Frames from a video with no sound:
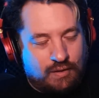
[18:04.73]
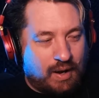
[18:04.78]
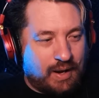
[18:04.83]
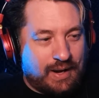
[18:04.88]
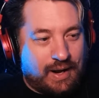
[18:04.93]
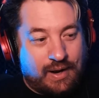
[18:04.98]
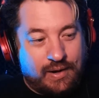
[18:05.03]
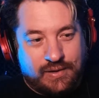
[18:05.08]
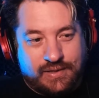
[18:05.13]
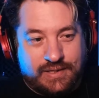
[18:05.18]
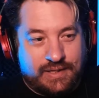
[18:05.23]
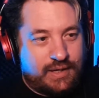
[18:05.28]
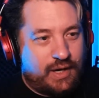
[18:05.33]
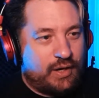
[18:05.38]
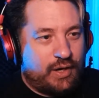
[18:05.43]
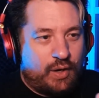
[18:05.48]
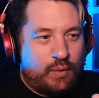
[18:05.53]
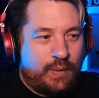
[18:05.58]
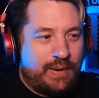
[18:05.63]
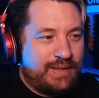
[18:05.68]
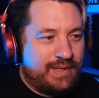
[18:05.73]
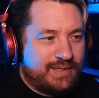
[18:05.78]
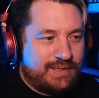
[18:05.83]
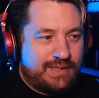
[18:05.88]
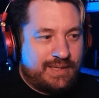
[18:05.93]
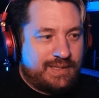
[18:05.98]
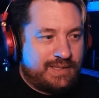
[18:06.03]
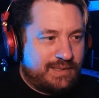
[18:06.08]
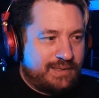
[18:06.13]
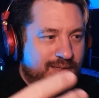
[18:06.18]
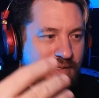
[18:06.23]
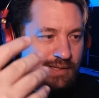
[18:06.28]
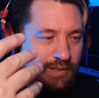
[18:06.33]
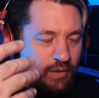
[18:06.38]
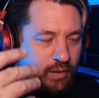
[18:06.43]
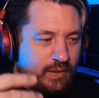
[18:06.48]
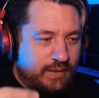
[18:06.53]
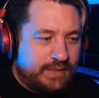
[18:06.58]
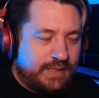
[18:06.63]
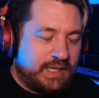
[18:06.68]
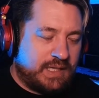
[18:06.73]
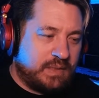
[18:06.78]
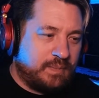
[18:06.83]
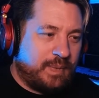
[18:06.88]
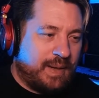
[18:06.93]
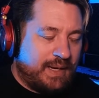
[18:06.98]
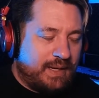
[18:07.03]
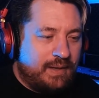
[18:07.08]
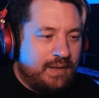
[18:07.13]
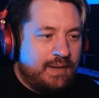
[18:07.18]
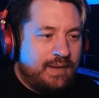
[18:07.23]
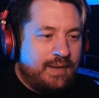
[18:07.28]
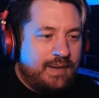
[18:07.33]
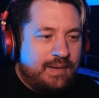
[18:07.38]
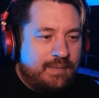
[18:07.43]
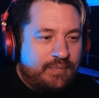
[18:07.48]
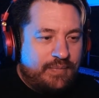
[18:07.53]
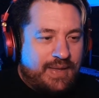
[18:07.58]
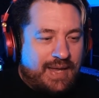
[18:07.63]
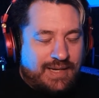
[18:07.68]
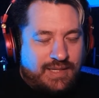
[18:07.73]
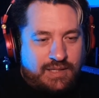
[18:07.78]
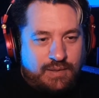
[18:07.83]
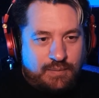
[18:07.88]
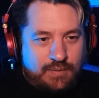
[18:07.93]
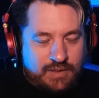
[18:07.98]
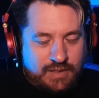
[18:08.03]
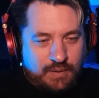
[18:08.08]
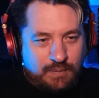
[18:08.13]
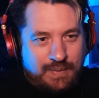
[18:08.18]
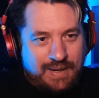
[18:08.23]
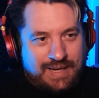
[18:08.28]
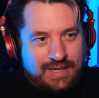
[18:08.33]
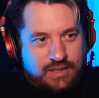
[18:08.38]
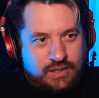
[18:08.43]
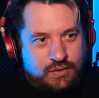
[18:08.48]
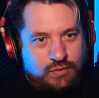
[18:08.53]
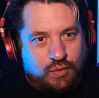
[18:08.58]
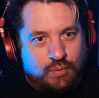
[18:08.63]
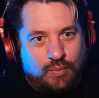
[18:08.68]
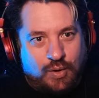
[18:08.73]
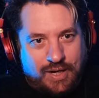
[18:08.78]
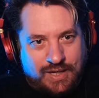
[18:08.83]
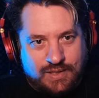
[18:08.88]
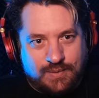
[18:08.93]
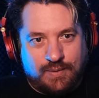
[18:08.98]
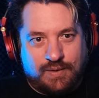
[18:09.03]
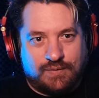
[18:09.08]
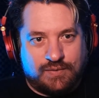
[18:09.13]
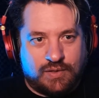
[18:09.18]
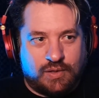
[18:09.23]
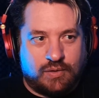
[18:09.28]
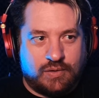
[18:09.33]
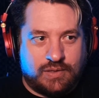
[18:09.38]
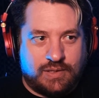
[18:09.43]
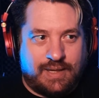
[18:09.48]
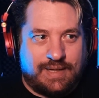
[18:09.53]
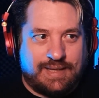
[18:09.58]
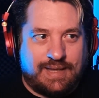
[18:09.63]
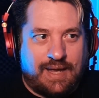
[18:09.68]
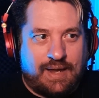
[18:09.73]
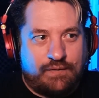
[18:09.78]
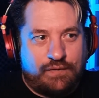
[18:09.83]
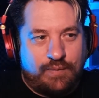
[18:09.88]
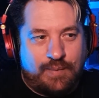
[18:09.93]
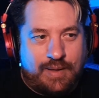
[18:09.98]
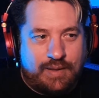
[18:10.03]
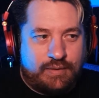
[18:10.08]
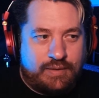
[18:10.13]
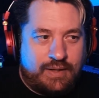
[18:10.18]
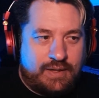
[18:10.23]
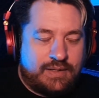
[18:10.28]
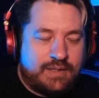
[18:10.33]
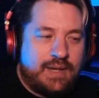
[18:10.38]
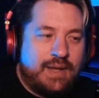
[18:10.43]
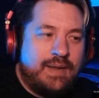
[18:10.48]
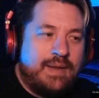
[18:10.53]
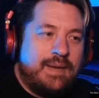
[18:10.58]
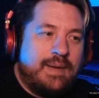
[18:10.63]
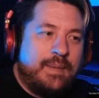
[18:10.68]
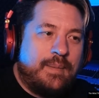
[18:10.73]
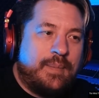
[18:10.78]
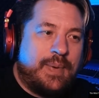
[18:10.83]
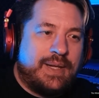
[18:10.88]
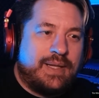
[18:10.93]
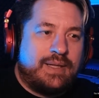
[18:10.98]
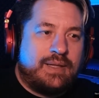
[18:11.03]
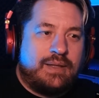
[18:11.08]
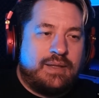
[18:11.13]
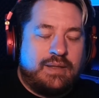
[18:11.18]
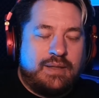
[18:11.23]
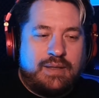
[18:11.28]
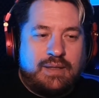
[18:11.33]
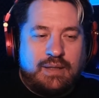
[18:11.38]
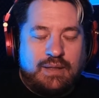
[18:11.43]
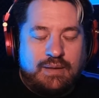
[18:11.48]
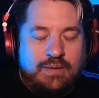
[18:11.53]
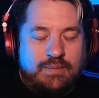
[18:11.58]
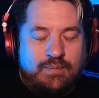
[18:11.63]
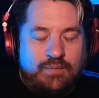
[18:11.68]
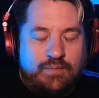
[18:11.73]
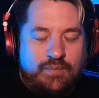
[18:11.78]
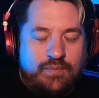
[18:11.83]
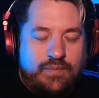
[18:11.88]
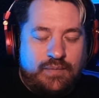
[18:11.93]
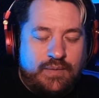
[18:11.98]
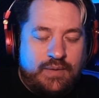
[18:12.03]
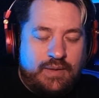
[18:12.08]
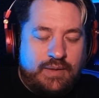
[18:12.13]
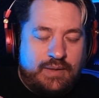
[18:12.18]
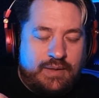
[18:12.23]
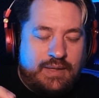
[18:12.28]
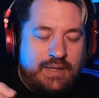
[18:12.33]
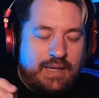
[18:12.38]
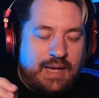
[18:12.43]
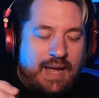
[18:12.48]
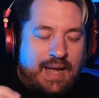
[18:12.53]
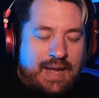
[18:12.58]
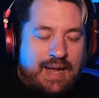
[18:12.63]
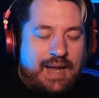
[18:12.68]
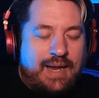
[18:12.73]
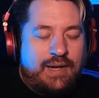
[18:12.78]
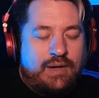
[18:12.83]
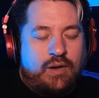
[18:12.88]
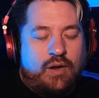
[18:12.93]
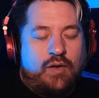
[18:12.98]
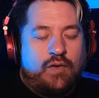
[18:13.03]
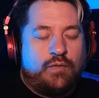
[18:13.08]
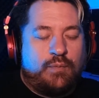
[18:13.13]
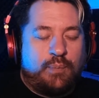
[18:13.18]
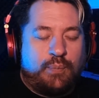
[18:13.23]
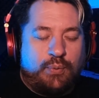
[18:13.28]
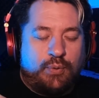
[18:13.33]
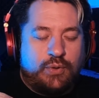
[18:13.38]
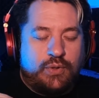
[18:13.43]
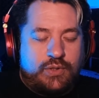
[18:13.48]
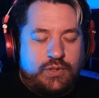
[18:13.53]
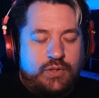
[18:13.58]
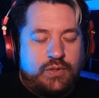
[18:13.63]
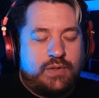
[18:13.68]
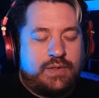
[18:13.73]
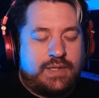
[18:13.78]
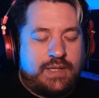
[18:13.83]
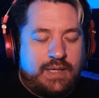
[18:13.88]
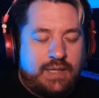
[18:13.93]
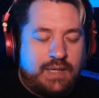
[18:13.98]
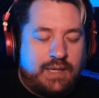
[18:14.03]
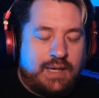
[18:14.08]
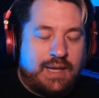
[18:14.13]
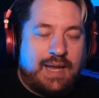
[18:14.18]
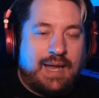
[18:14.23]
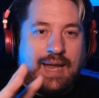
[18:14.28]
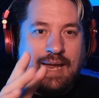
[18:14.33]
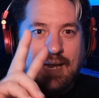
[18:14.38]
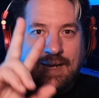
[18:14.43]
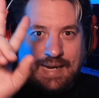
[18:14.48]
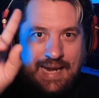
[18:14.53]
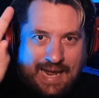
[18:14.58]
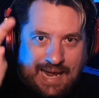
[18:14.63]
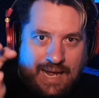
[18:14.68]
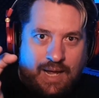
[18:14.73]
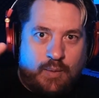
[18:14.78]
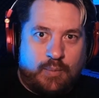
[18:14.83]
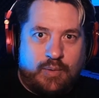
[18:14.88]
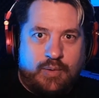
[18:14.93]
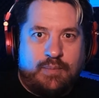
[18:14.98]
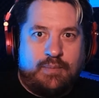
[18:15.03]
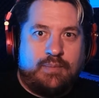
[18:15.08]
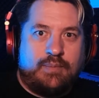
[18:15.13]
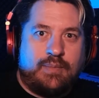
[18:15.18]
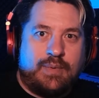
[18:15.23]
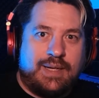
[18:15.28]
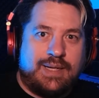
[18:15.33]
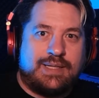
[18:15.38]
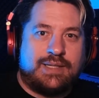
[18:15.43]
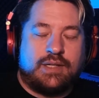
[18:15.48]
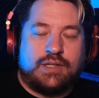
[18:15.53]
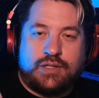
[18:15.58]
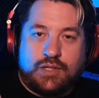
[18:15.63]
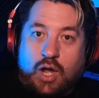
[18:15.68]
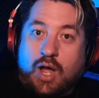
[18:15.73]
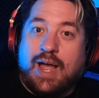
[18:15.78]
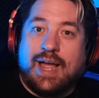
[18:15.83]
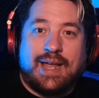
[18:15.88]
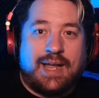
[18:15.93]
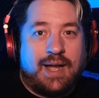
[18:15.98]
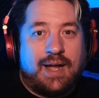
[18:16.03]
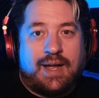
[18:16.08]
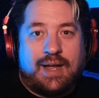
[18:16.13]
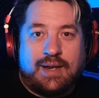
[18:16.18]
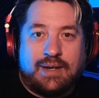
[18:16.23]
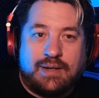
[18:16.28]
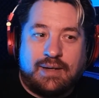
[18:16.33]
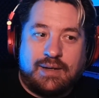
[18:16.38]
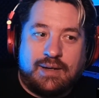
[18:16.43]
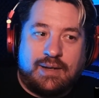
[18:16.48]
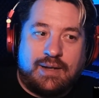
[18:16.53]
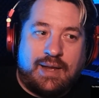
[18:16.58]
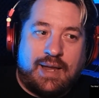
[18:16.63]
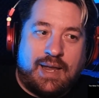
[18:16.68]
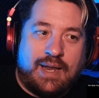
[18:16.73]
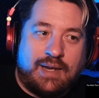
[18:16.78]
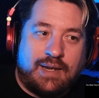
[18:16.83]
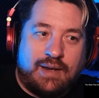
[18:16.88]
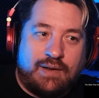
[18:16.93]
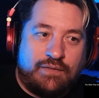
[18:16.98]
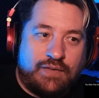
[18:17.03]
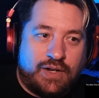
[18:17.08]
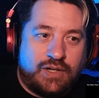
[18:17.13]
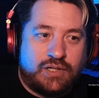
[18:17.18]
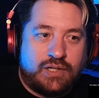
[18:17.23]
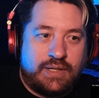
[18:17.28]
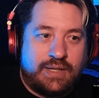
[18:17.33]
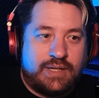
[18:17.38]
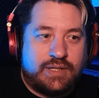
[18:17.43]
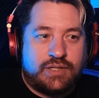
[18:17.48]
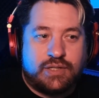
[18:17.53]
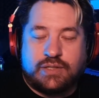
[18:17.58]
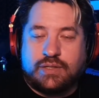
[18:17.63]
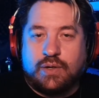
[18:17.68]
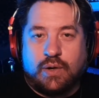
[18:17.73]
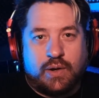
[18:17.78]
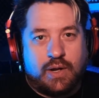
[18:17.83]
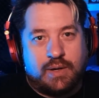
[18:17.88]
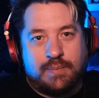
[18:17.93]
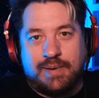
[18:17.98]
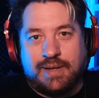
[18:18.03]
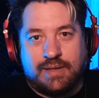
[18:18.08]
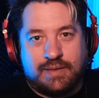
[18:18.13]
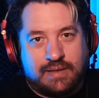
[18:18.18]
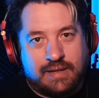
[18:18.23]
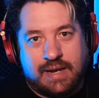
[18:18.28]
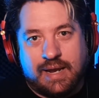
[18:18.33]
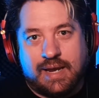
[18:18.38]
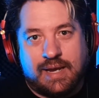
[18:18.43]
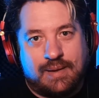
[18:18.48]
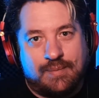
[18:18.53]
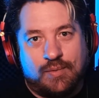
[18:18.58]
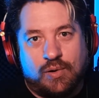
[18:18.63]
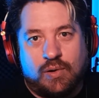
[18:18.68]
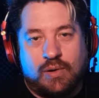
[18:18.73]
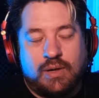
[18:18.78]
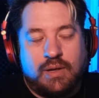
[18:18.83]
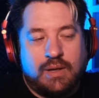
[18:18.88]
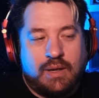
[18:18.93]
I honestly don't know where this sits in the context, but that to me, it just reminds me of songs like that from other things. But the art of producing an album is a dying art, and eventually it's just not going to be a thing anymore.